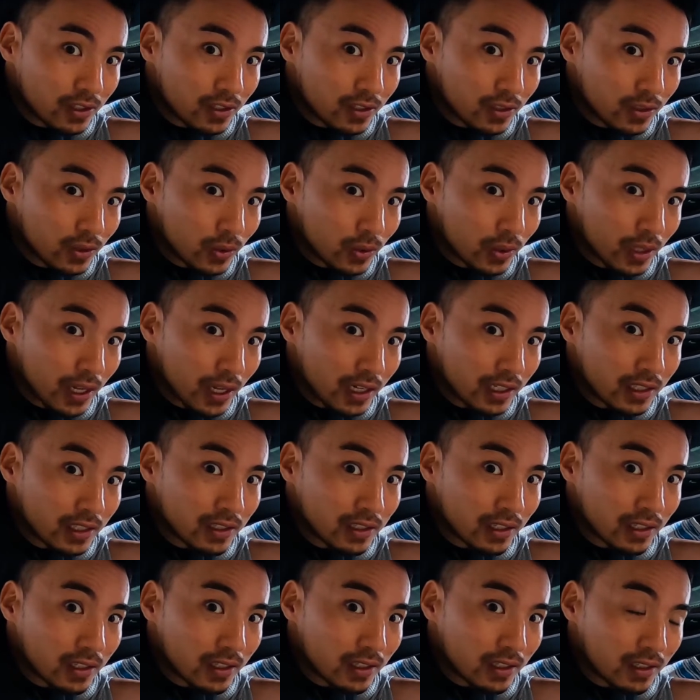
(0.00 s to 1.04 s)
soon light is
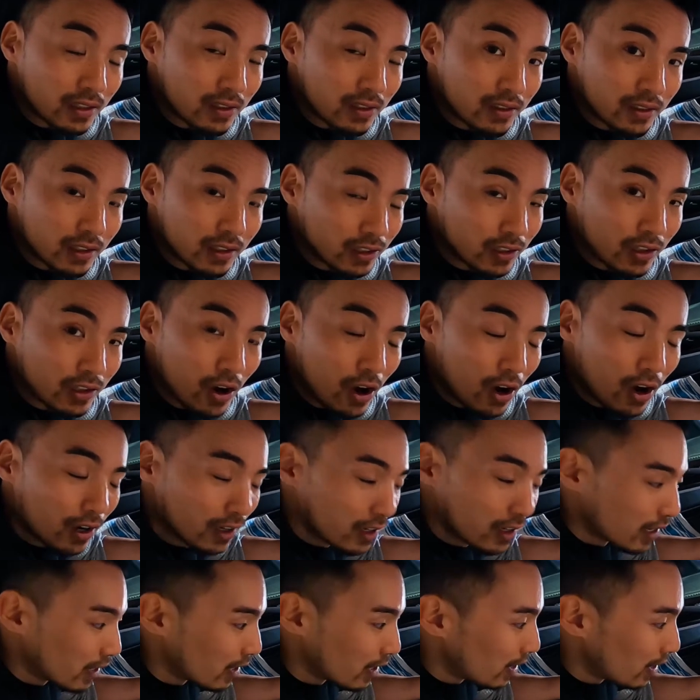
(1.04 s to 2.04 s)
gone.